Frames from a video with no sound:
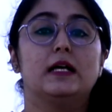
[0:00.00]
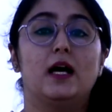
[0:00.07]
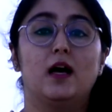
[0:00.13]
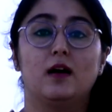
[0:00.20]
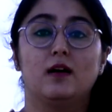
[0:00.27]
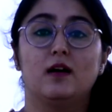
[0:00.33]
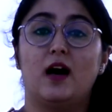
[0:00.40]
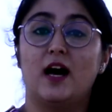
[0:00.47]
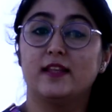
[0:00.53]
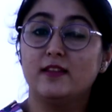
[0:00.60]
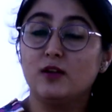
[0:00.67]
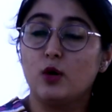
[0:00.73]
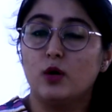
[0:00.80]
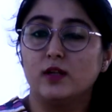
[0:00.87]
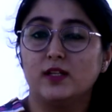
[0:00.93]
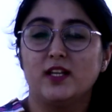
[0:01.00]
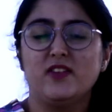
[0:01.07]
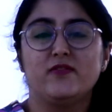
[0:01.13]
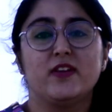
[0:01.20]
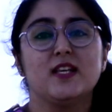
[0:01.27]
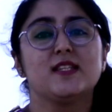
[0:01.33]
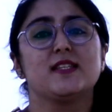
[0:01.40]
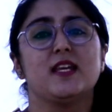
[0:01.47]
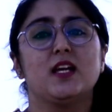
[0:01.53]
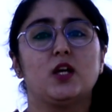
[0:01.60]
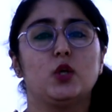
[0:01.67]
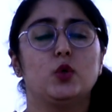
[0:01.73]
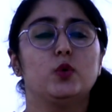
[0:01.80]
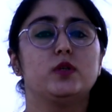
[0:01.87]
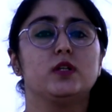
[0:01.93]
Other online ways
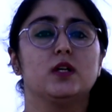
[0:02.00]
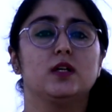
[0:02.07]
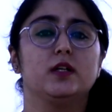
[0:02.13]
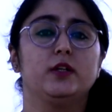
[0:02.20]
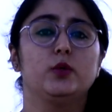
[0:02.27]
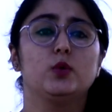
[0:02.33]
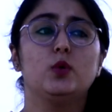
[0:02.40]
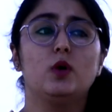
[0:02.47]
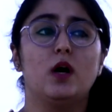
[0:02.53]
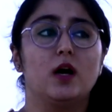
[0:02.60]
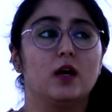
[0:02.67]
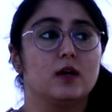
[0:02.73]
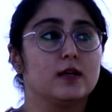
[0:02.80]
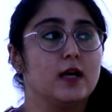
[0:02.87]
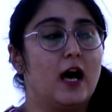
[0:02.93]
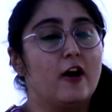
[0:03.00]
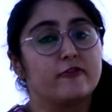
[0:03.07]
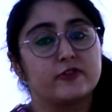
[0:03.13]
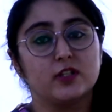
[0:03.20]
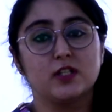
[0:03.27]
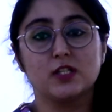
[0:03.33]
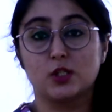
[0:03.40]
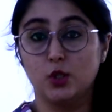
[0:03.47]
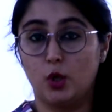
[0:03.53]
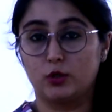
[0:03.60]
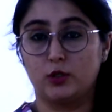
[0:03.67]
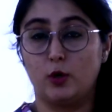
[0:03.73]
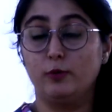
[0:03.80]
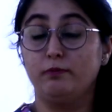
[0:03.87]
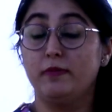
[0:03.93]
include, you know, after this
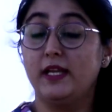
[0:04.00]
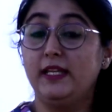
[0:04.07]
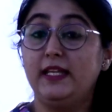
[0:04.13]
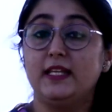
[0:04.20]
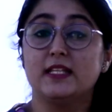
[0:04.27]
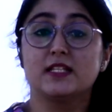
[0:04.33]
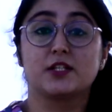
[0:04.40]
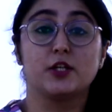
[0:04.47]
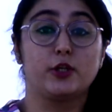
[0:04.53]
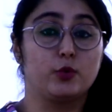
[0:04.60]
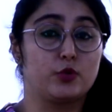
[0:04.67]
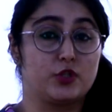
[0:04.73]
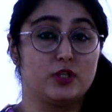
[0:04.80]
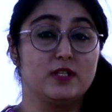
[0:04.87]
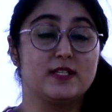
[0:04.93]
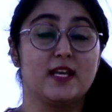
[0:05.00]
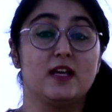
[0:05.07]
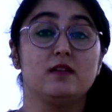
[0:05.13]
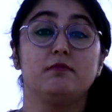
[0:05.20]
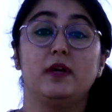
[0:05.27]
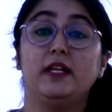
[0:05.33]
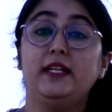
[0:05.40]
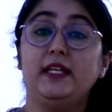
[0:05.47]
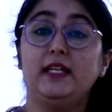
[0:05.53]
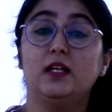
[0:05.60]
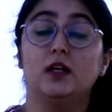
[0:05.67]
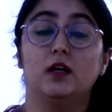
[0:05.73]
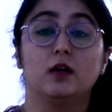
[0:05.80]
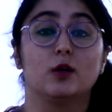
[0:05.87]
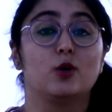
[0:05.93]
lockdown, many institutions and many
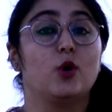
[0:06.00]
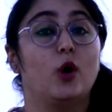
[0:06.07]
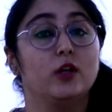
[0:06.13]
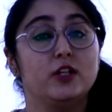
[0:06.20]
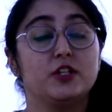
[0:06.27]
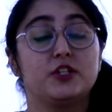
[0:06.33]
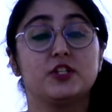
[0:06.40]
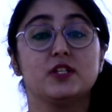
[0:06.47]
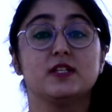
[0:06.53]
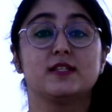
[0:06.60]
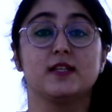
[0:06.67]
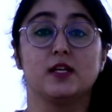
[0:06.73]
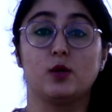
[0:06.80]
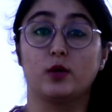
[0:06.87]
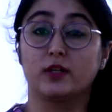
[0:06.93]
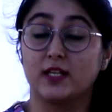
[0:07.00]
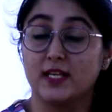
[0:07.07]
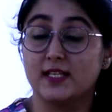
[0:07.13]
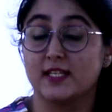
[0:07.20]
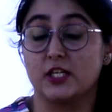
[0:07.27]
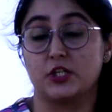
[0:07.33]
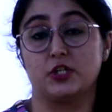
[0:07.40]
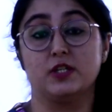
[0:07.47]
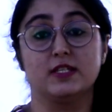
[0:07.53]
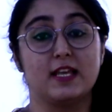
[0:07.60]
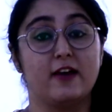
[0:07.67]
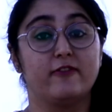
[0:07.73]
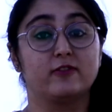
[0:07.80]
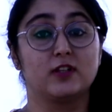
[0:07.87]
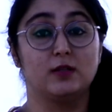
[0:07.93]
colleges and organizations
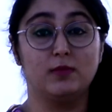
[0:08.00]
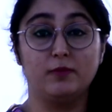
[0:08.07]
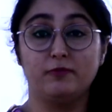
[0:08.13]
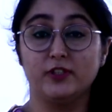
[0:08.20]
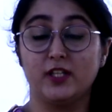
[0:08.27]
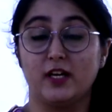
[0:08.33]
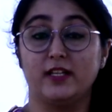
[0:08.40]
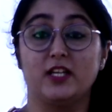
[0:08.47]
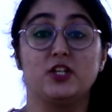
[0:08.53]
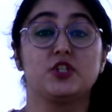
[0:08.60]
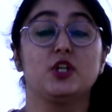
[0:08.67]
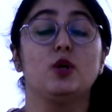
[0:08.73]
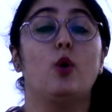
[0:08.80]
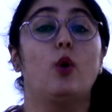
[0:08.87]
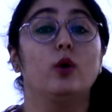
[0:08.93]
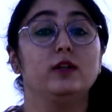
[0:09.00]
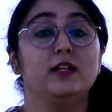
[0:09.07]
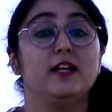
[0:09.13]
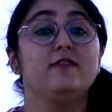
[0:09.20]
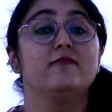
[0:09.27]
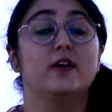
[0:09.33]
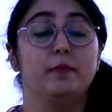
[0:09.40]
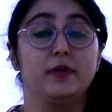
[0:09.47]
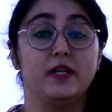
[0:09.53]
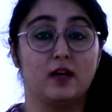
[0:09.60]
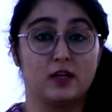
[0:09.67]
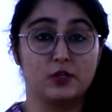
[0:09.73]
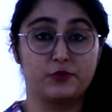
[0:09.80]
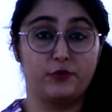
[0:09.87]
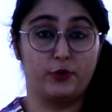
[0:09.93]
have come up with arranging online
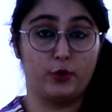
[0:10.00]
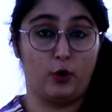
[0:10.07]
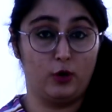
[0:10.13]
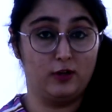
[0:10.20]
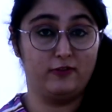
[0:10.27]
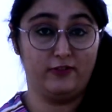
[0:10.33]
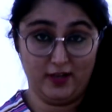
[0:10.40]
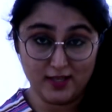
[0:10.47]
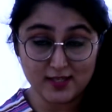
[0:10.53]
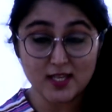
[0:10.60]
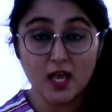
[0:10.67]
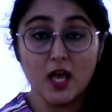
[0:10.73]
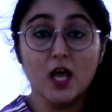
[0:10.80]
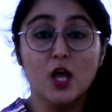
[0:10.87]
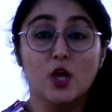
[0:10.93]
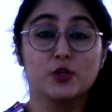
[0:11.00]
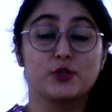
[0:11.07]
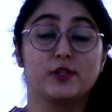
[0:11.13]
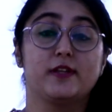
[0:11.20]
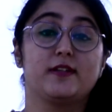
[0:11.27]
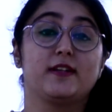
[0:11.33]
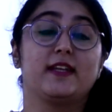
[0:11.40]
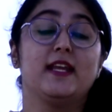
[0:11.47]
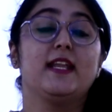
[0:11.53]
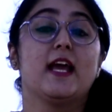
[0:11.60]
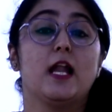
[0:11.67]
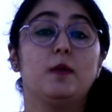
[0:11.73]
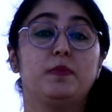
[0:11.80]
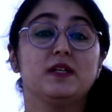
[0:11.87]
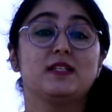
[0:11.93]
webinars for all of us so that it can
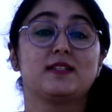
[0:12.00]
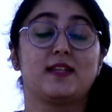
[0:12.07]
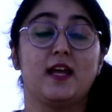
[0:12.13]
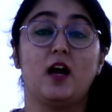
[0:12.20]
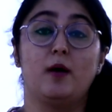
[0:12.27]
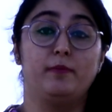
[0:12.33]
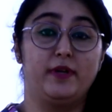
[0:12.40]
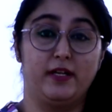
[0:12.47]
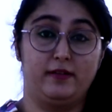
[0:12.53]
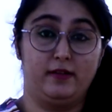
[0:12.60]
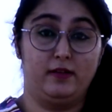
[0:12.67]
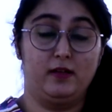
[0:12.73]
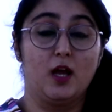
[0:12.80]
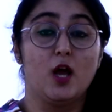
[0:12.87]
help us stay updated.